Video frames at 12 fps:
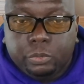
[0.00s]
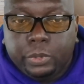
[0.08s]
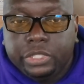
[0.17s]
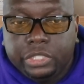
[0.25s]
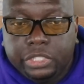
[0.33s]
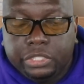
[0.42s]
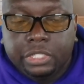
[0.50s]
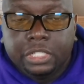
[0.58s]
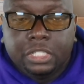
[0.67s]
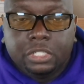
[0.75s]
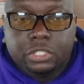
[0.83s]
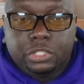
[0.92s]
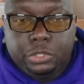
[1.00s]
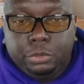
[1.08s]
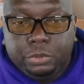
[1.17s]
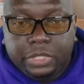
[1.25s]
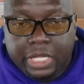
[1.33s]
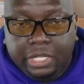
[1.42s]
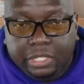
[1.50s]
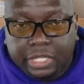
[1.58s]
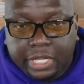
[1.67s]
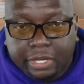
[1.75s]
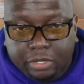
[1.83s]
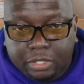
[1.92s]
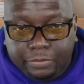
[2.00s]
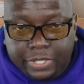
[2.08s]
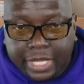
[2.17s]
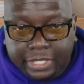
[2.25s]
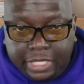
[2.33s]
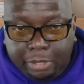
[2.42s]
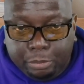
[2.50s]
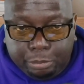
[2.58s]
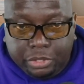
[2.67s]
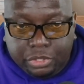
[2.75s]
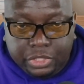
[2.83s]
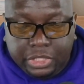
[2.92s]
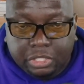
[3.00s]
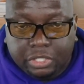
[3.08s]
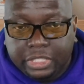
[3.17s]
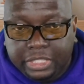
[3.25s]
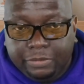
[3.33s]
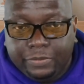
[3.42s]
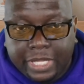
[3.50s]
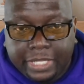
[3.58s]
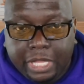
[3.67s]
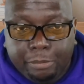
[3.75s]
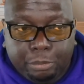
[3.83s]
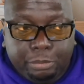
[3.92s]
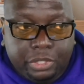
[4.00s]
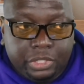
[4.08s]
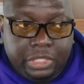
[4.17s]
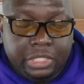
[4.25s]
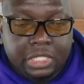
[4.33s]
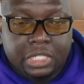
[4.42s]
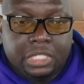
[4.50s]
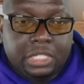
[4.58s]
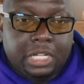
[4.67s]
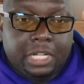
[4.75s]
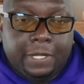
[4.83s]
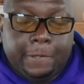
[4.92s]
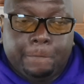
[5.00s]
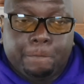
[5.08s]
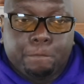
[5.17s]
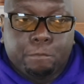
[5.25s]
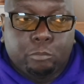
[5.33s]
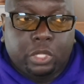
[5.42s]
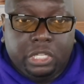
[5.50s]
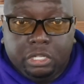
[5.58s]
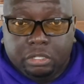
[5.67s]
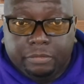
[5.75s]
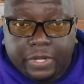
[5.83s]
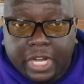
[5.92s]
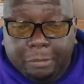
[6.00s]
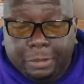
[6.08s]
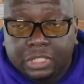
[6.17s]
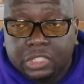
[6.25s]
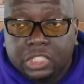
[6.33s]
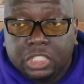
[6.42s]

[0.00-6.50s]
switches to take care of that capability, or to give that capability uh, in your environment.